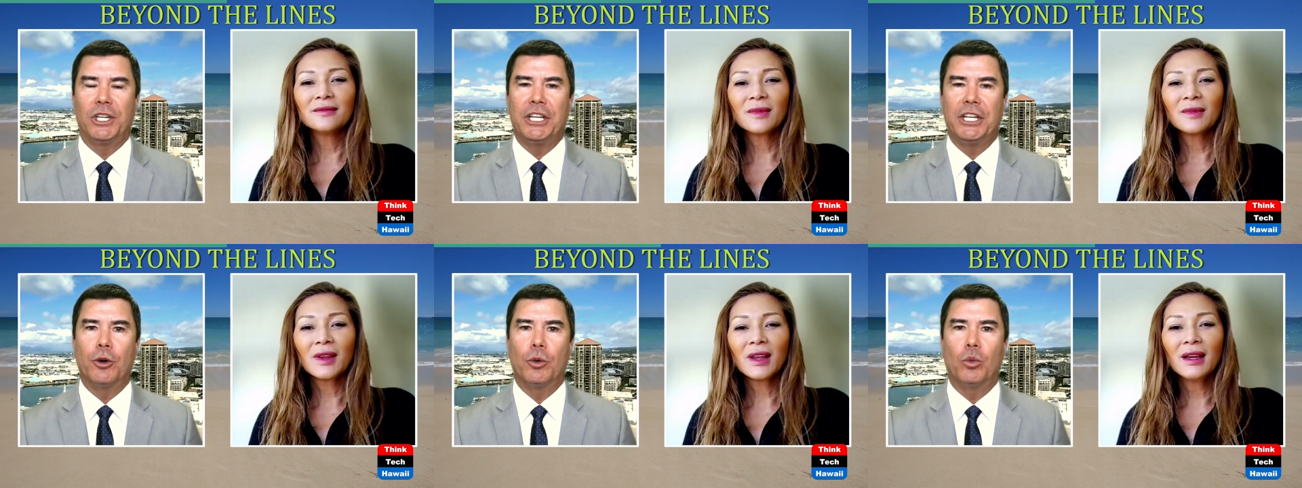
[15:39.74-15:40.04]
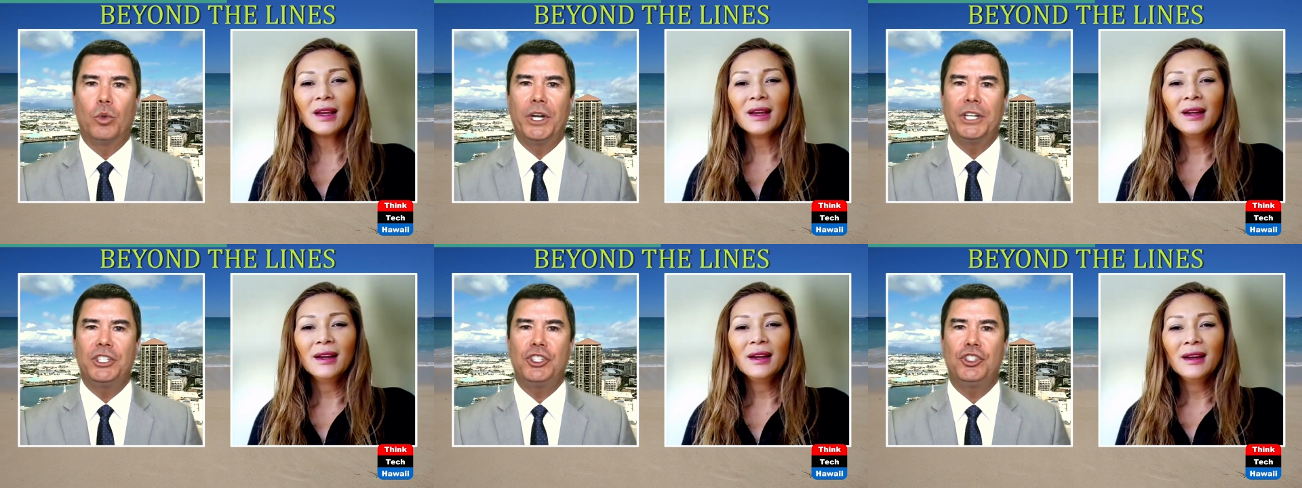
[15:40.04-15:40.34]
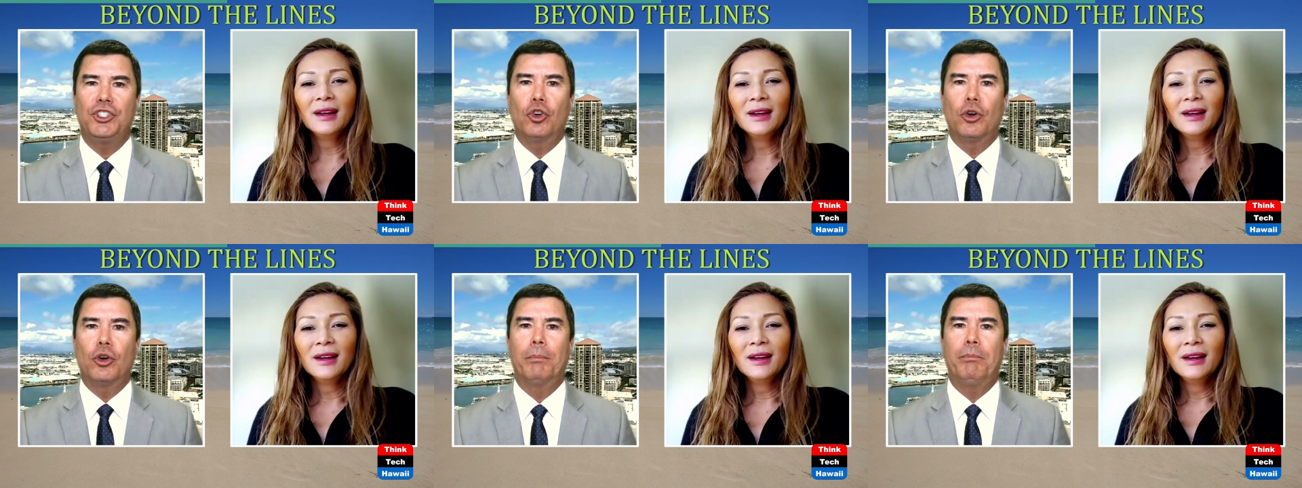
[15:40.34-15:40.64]
Speaker 1: leader? What
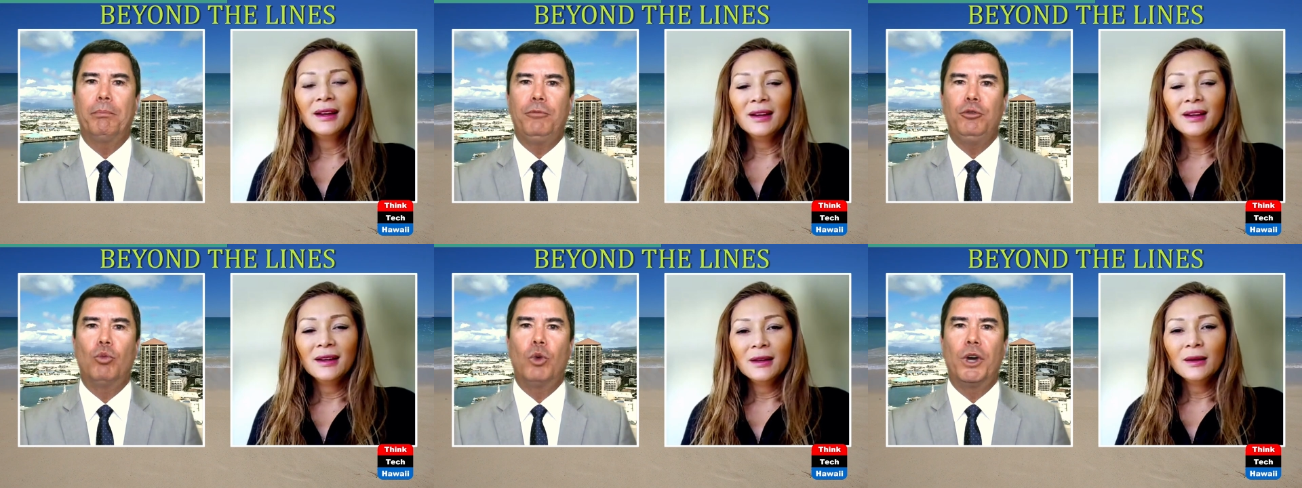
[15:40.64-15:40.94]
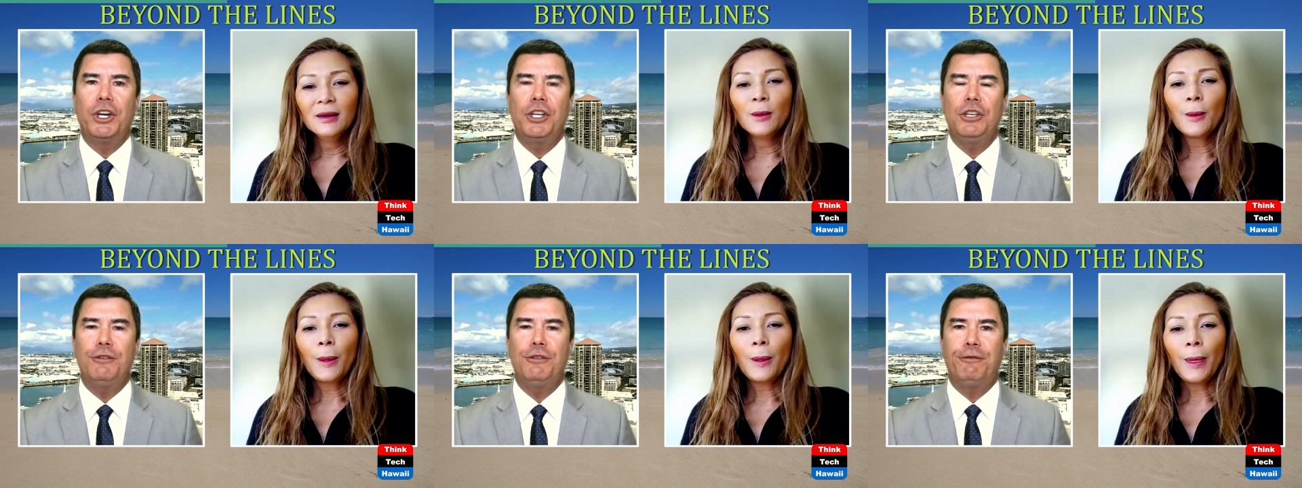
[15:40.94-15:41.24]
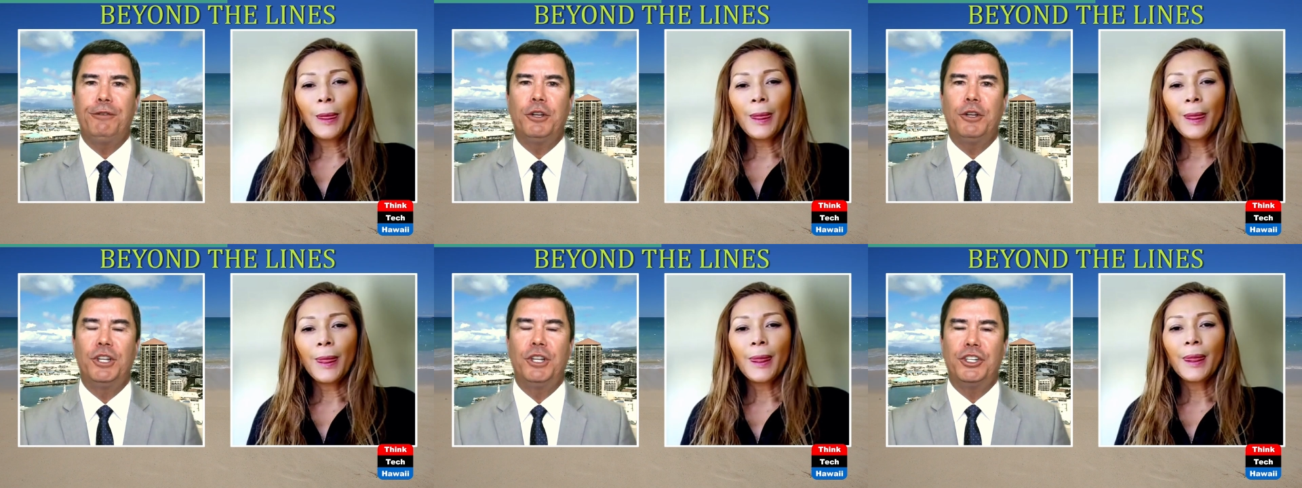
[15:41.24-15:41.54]
do you
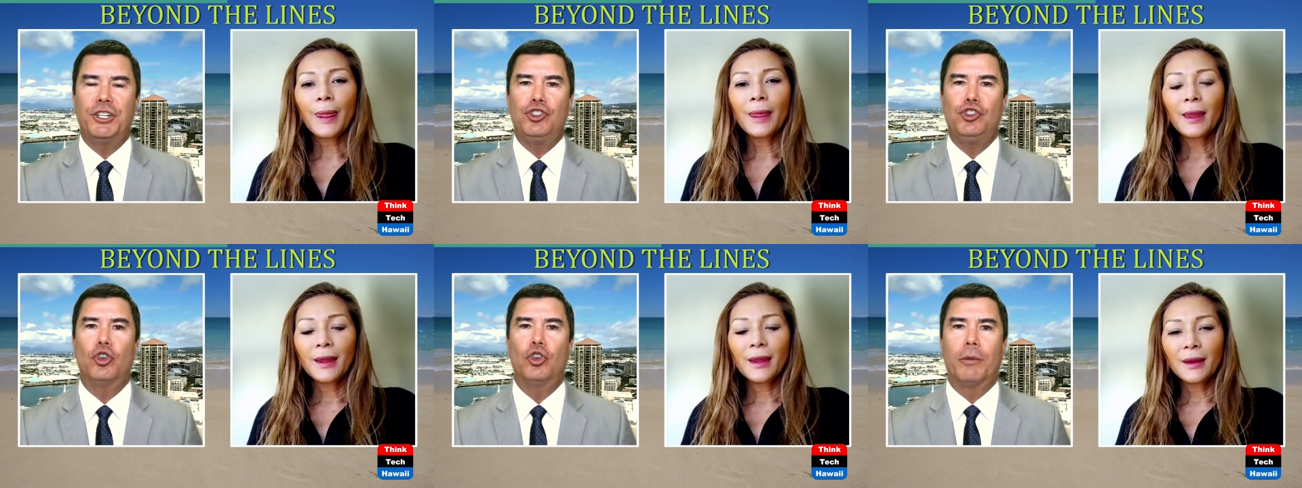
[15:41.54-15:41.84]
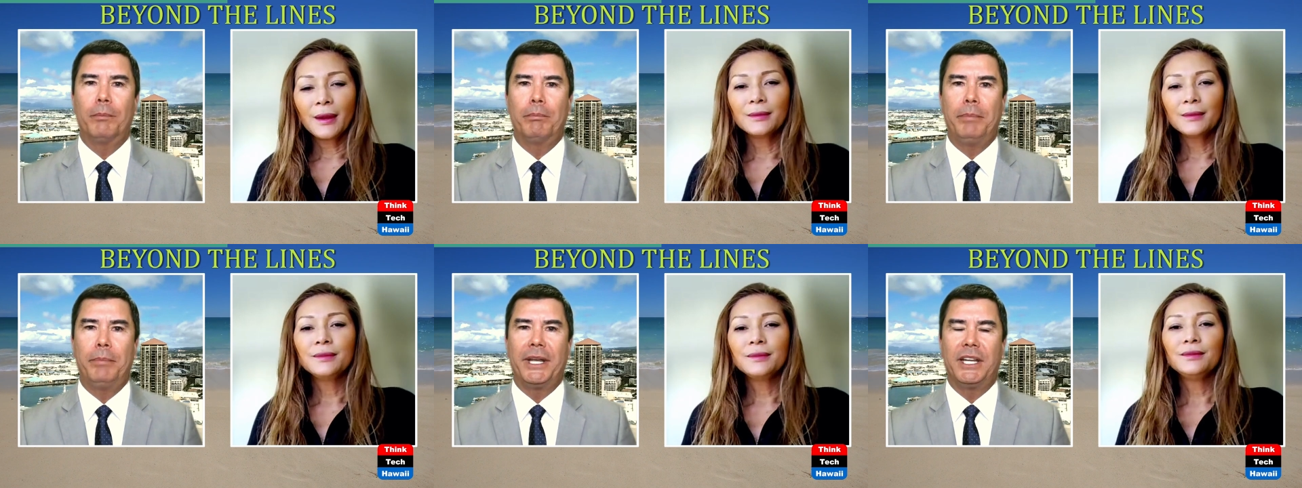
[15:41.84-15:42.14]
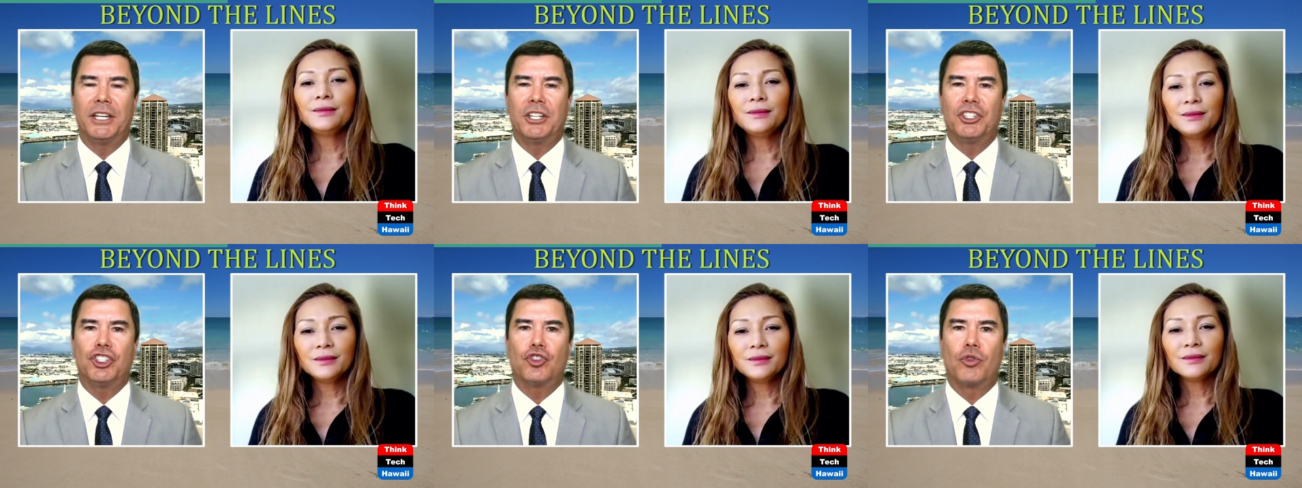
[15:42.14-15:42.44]
feel is your
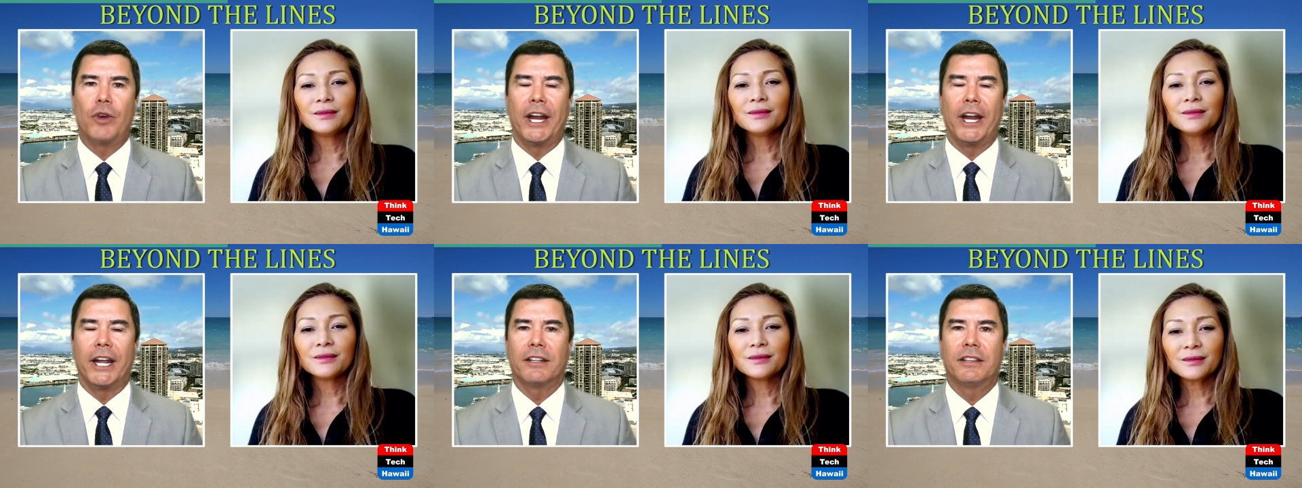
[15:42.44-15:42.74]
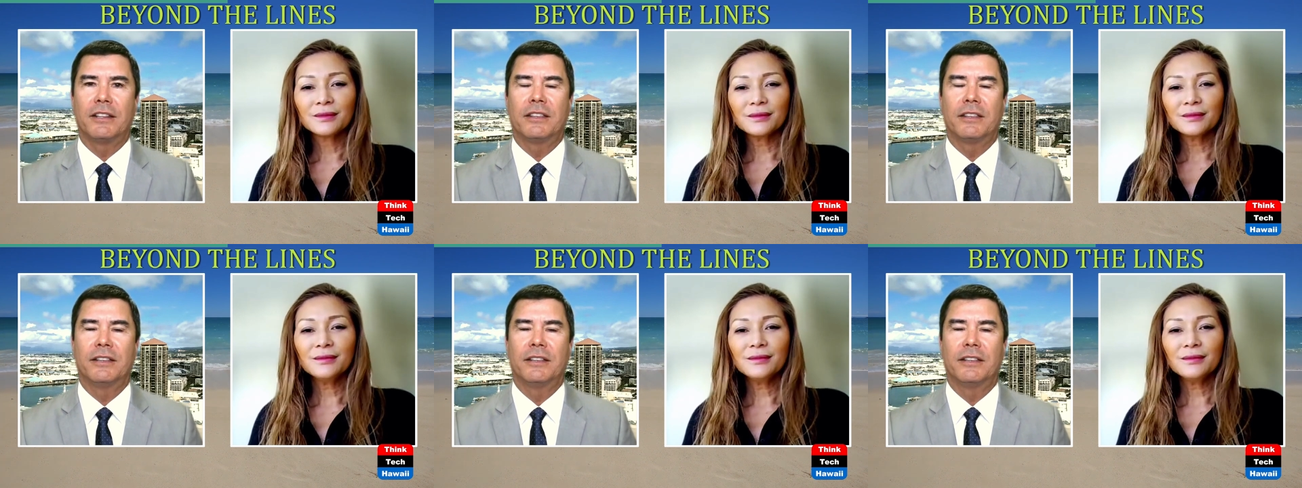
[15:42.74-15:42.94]
biggest strength?